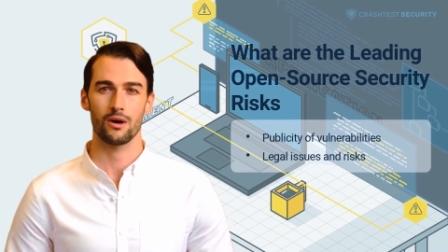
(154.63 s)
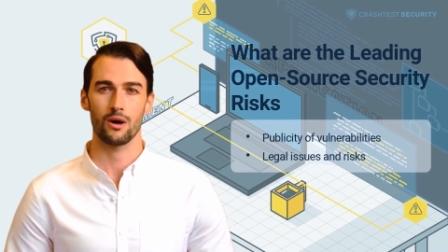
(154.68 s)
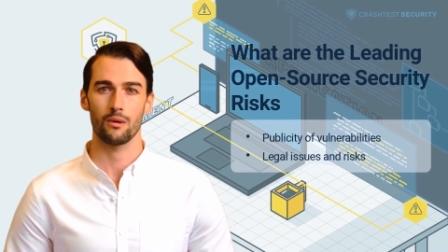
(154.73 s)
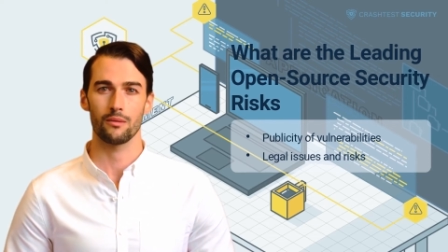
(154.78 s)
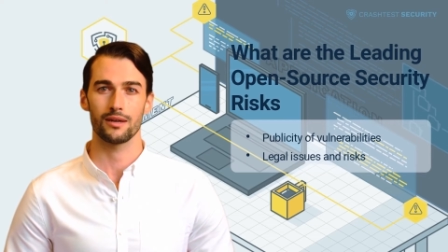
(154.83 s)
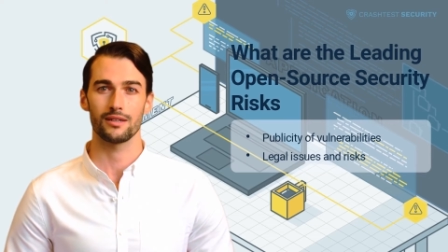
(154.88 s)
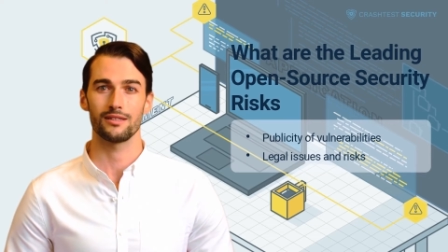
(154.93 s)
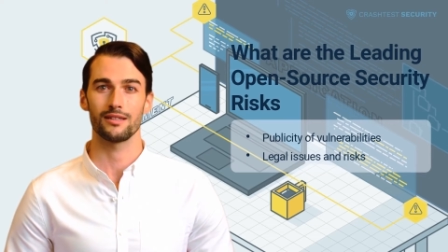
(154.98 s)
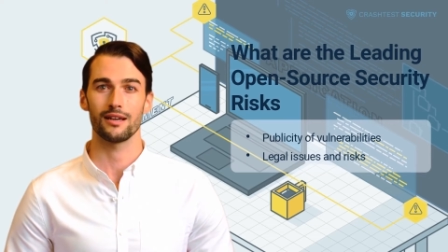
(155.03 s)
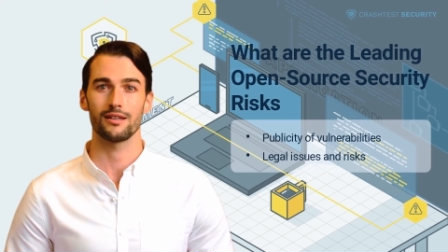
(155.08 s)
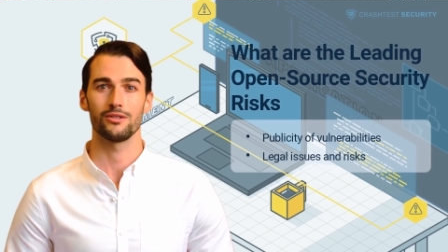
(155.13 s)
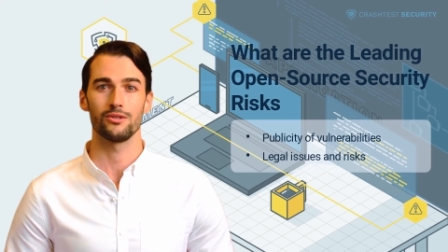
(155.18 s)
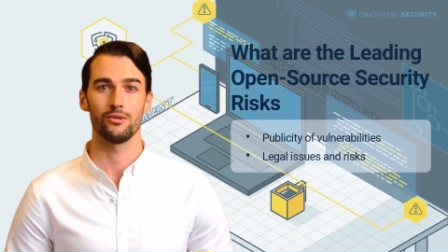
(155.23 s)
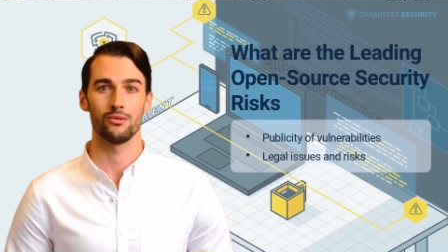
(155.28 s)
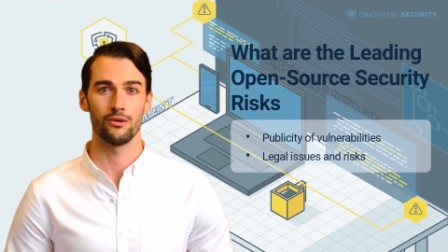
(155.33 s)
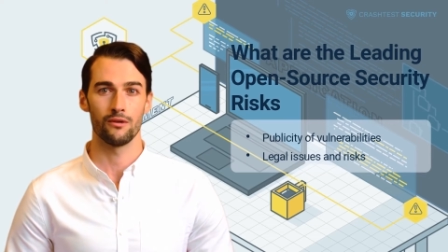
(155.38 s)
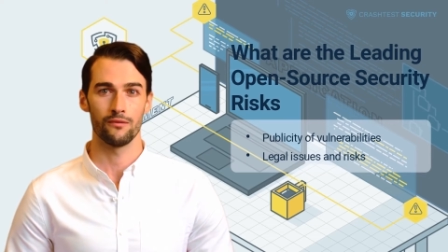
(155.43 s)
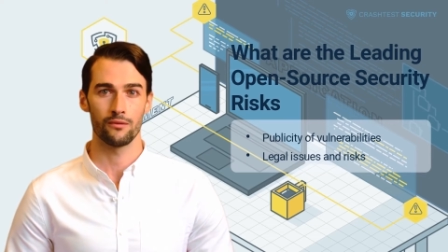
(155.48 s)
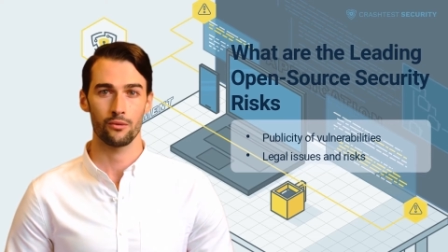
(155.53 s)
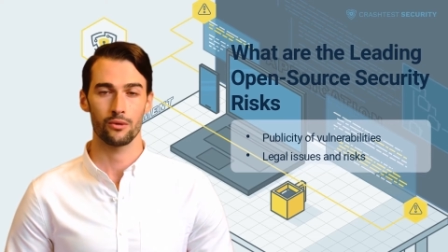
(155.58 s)
OSS
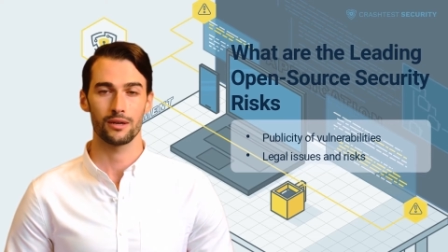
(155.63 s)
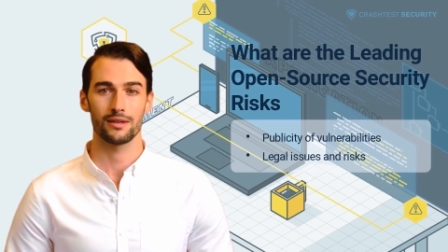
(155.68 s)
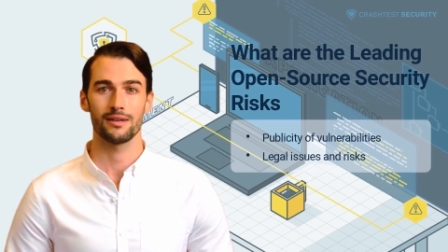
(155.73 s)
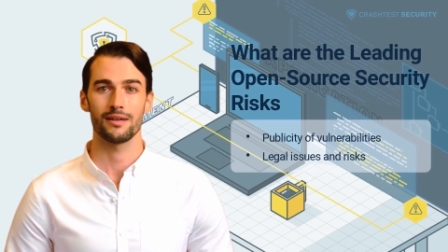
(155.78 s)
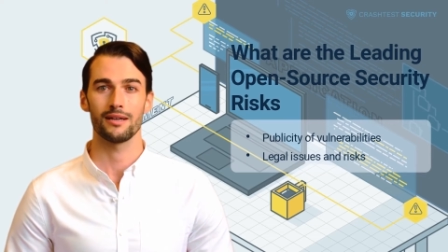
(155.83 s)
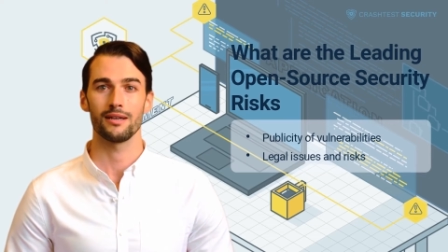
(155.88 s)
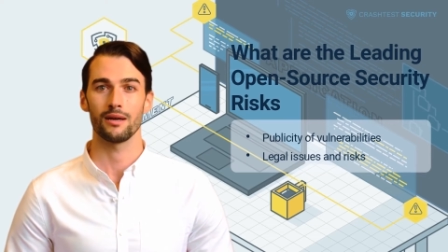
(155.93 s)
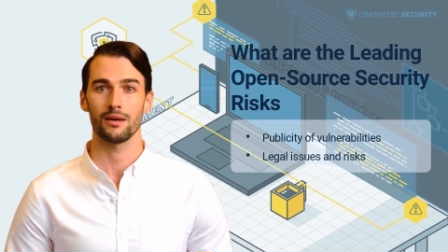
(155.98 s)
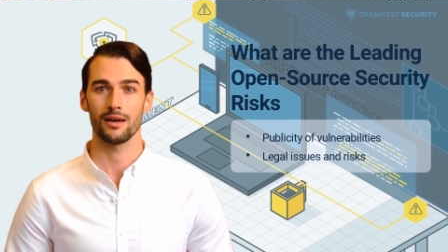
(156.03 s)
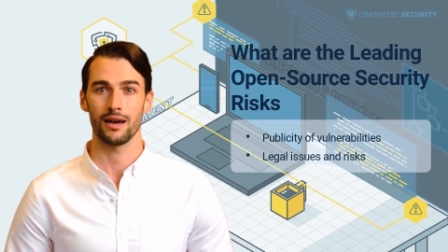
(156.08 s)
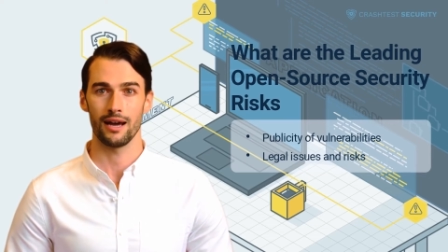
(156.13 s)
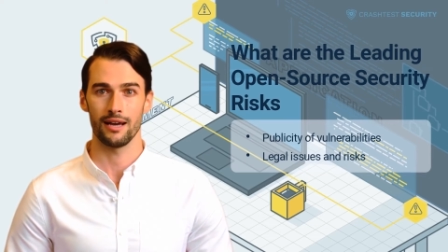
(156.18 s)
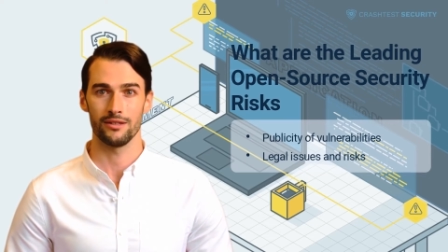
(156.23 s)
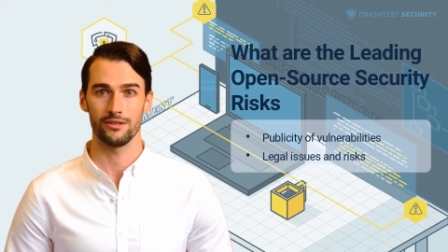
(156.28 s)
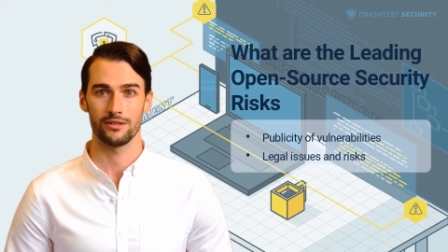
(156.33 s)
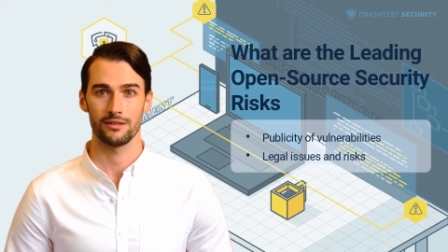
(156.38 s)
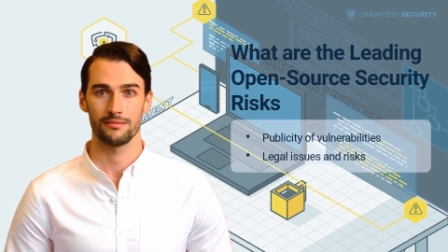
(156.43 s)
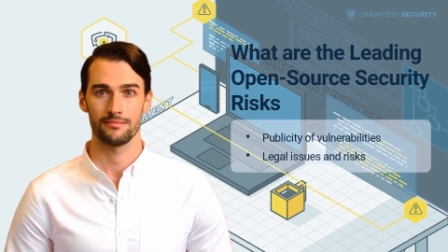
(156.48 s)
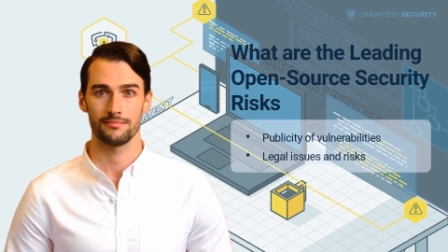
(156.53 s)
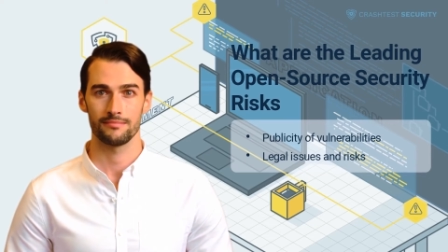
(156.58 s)
to avoid legal
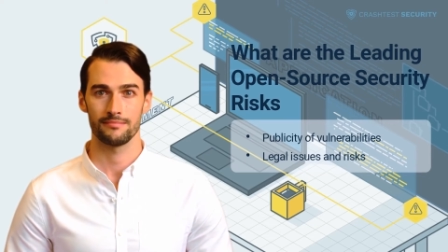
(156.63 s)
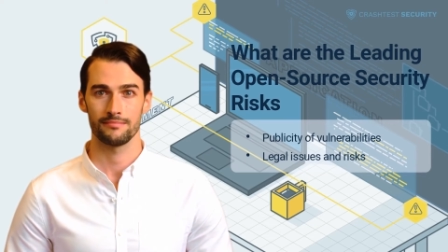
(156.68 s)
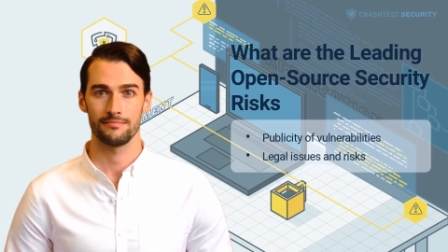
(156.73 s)
action.